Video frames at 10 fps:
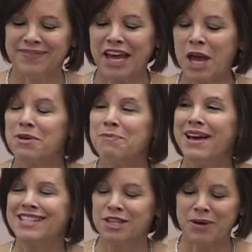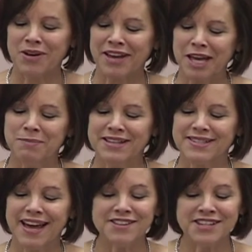came at a basketball game at
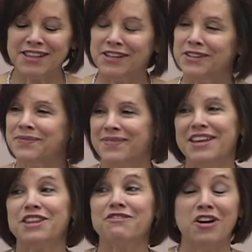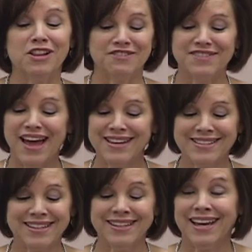Saltillo in the fall of
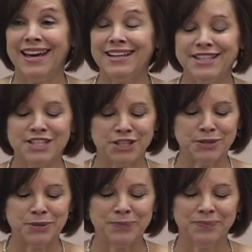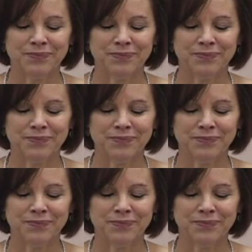1982.